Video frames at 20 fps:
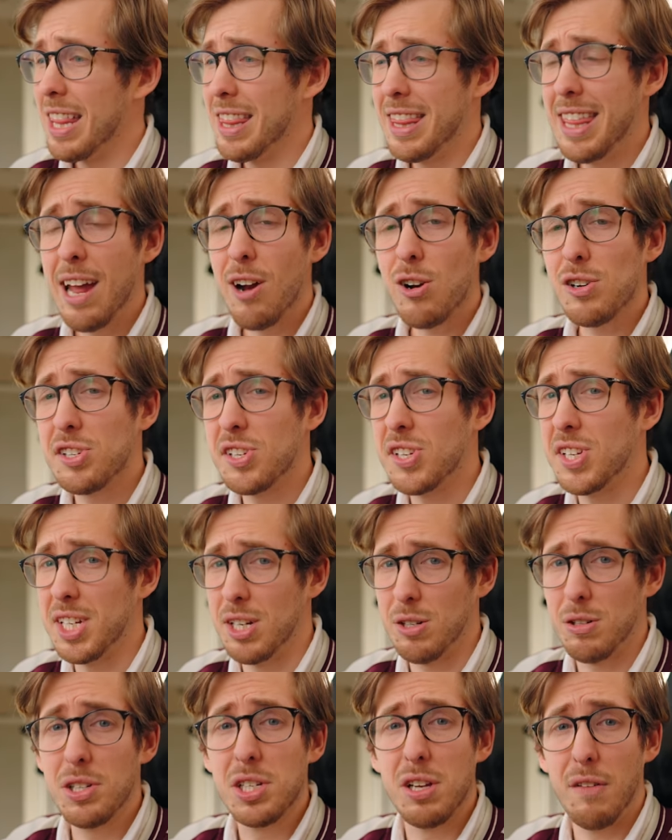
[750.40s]
they are
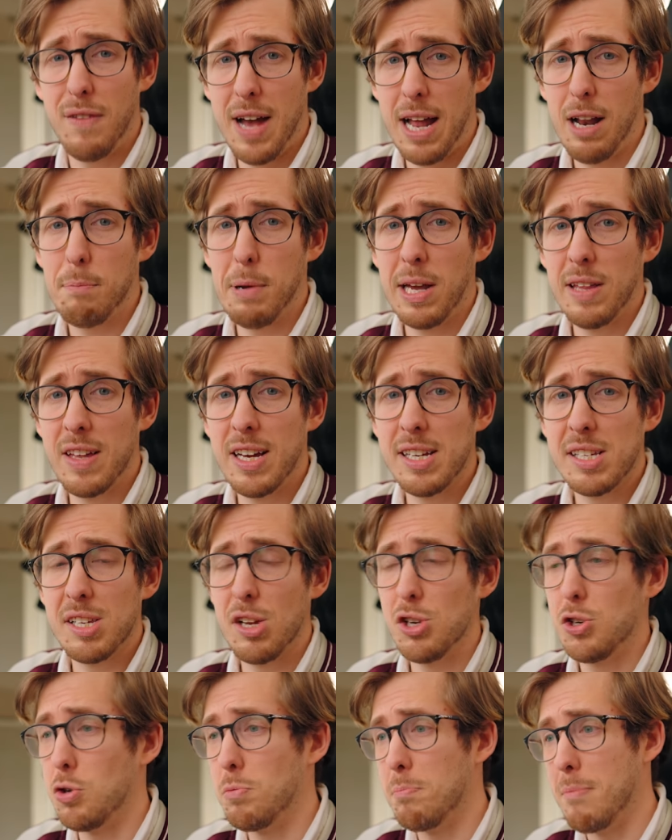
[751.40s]
still developing
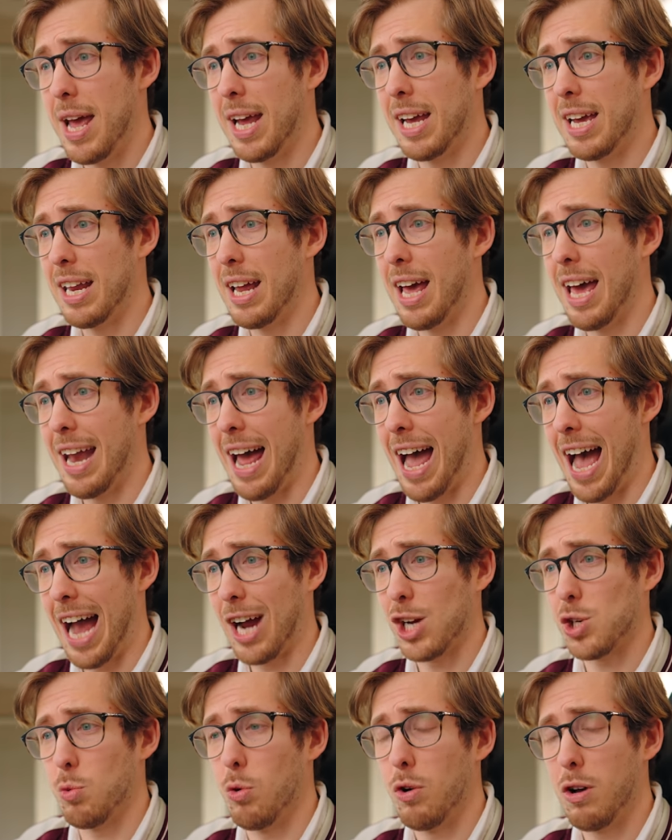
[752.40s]
this to make it an
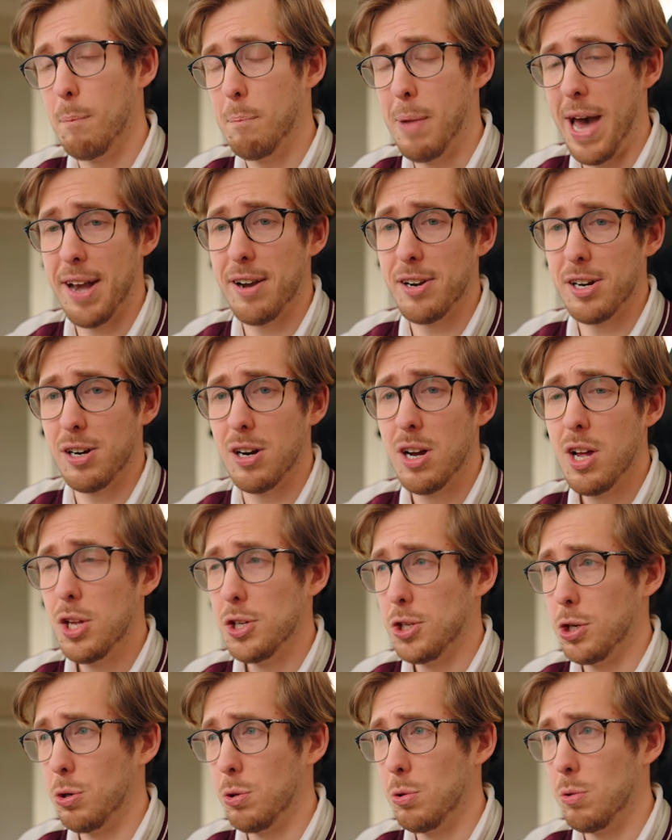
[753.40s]
actual competitor
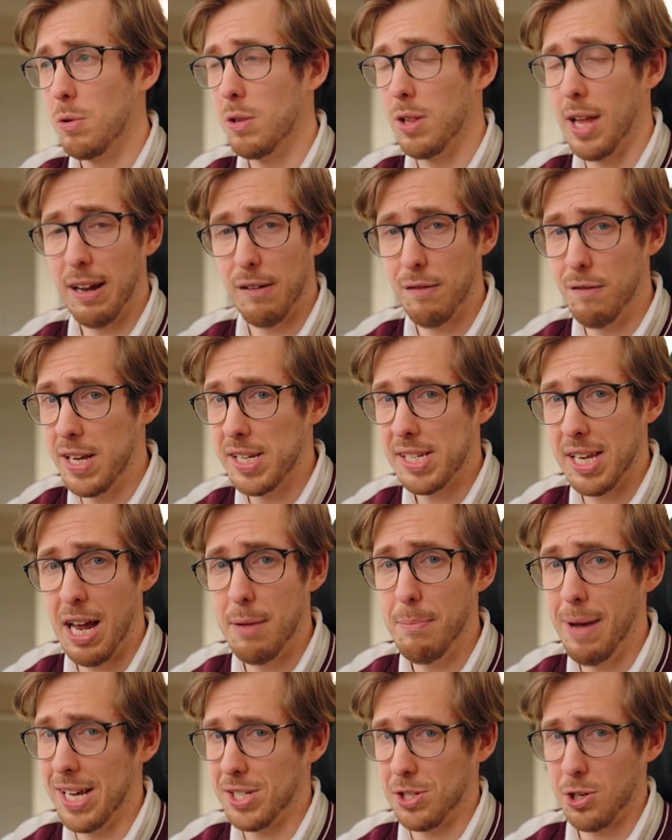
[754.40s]
to like Visa
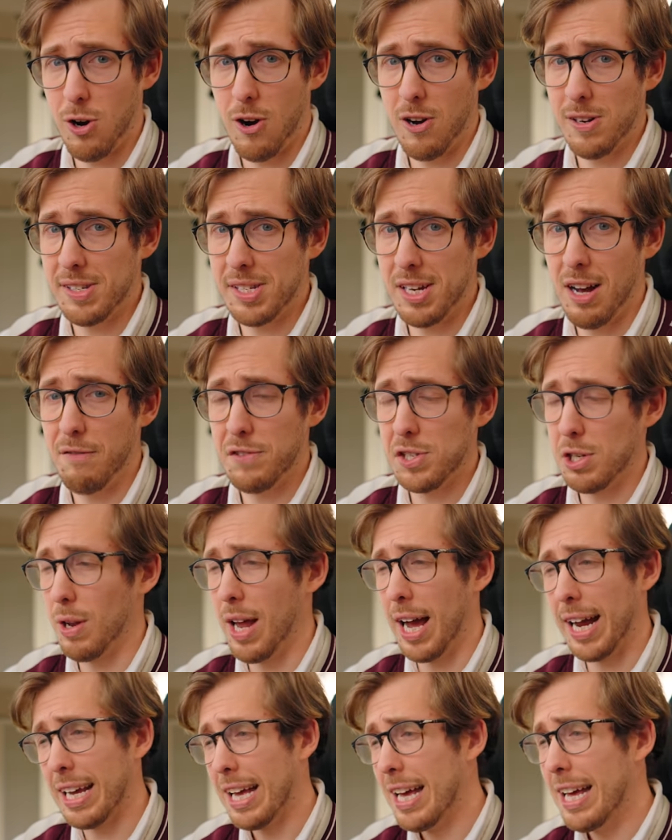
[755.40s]
and MasterCard and stuff. So
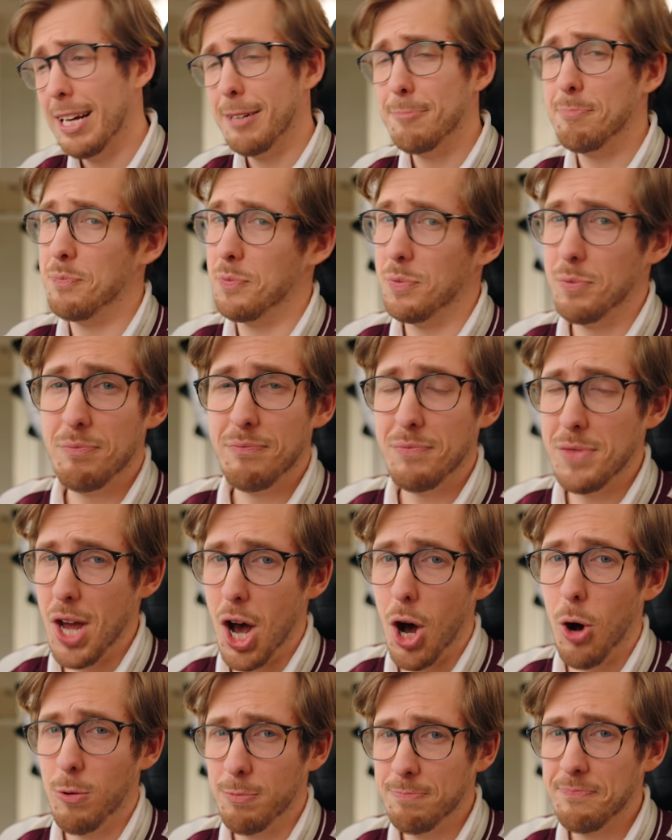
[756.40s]
like,
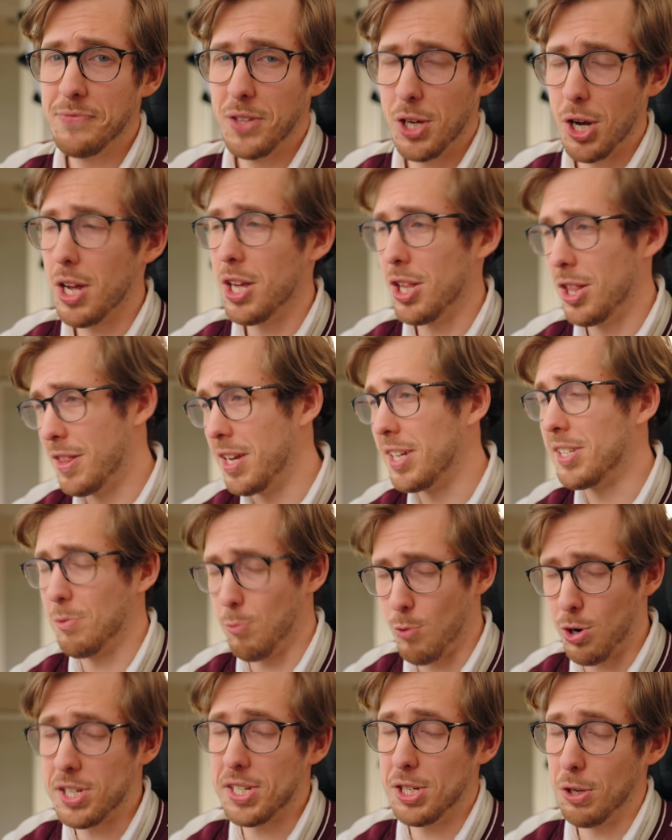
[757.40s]
no,
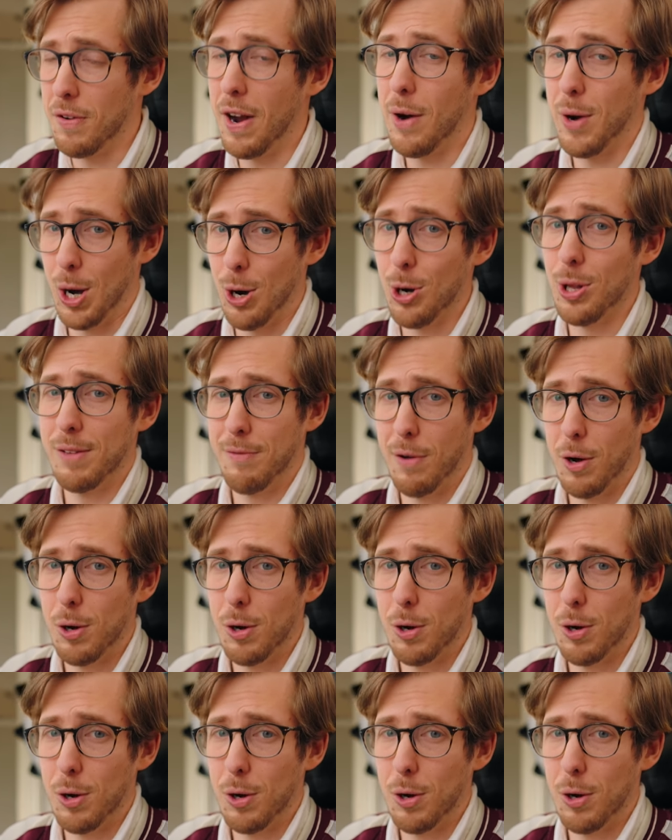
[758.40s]
we're still very early,